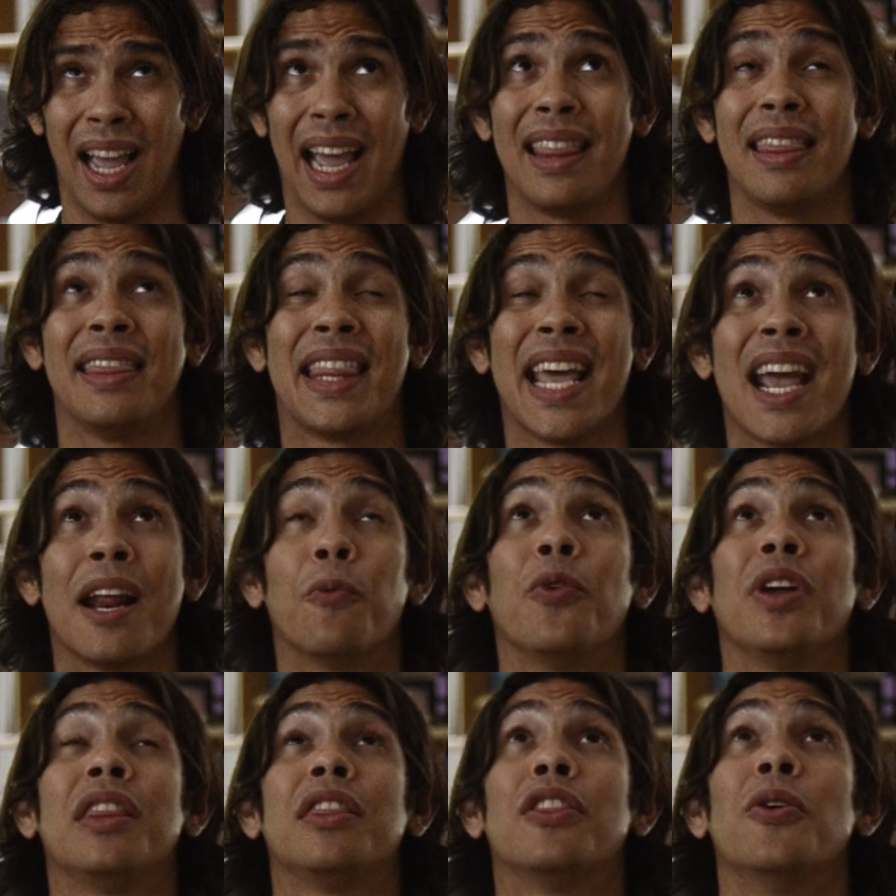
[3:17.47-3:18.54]
And then
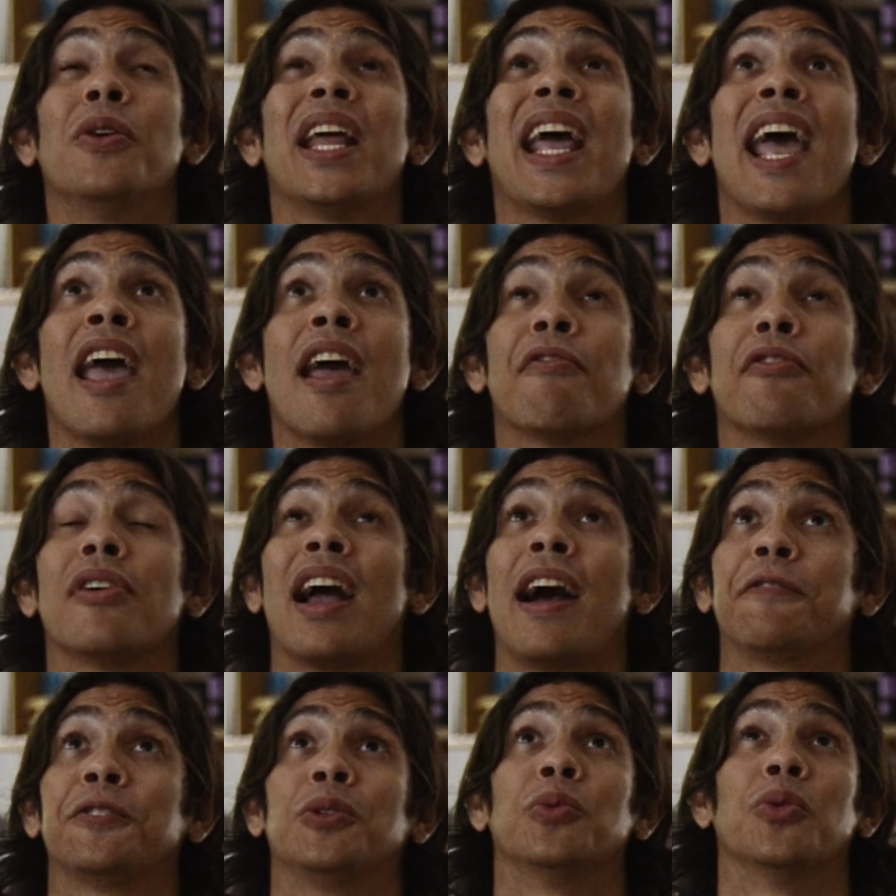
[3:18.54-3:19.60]
we don't ever
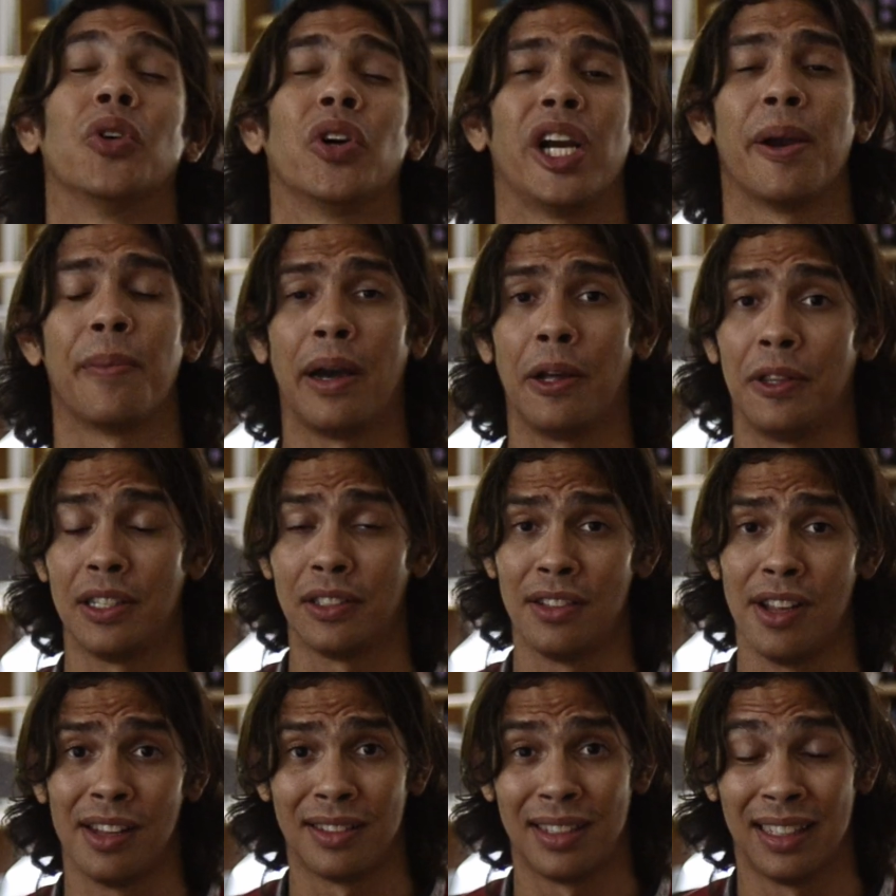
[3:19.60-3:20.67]
have to worry about this
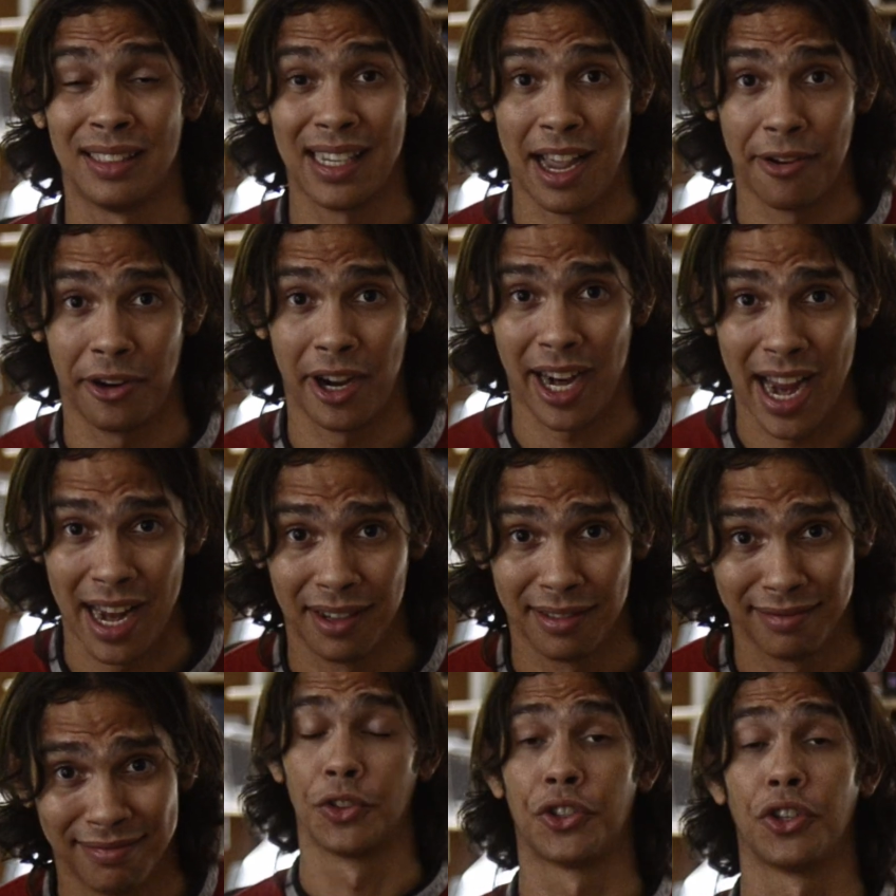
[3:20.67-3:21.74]
nonsense ever
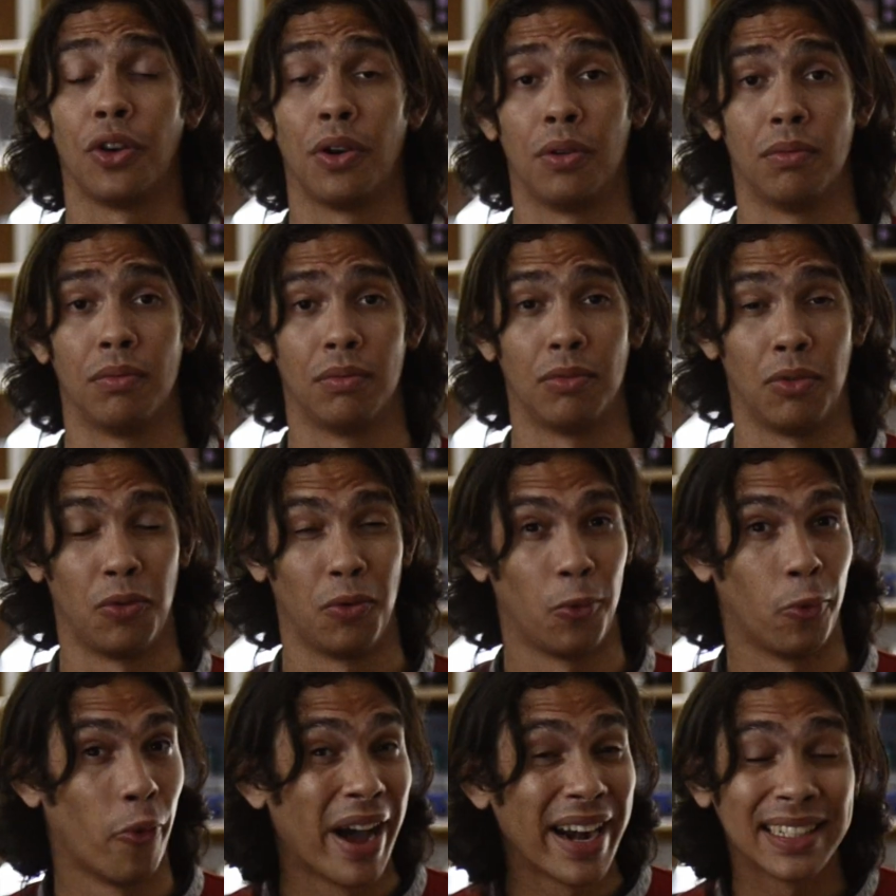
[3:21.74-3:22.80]
again. So
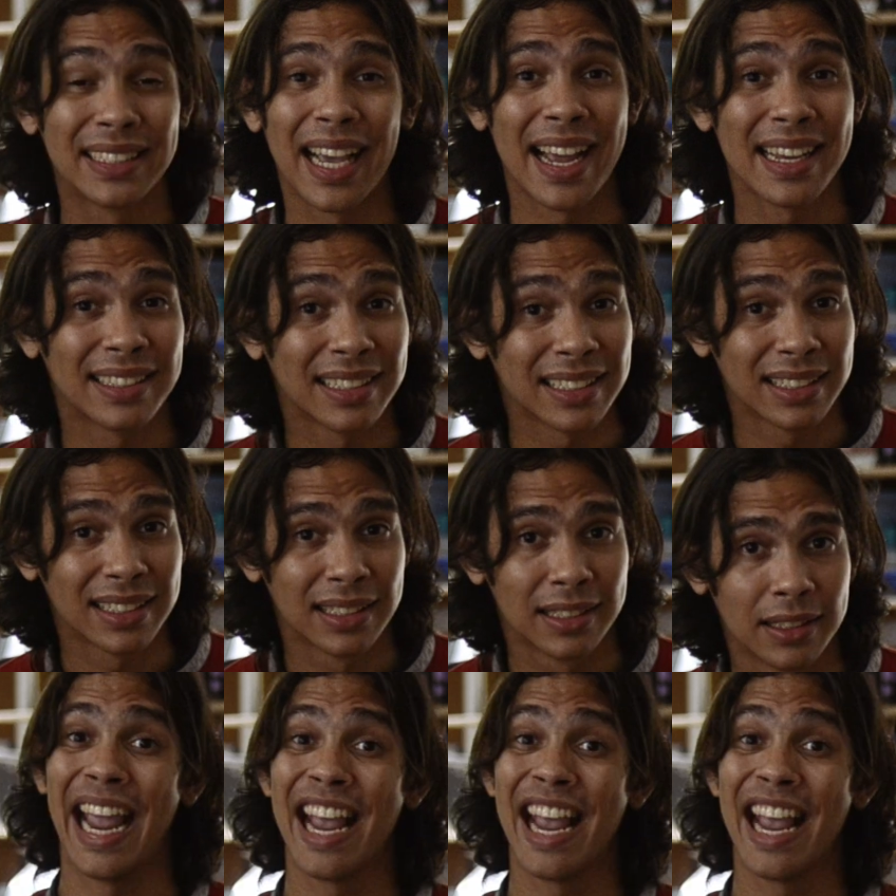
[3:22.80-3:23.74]
what is ACES?